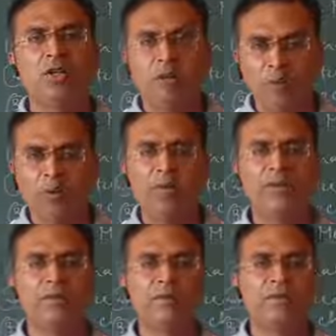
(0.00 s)

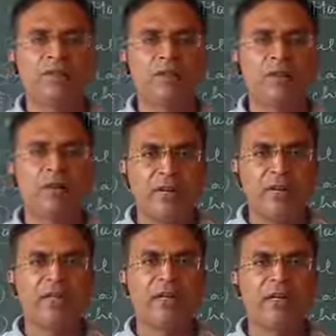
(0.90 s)
important
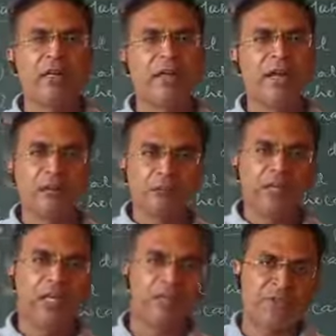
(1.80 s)
data, and
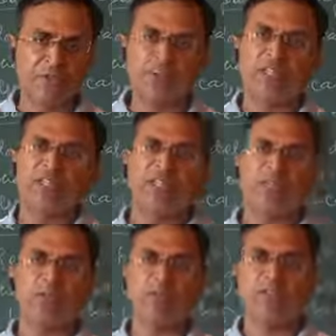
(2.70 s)
we have stored in
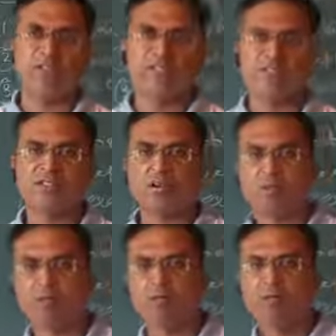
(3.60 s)
some places, some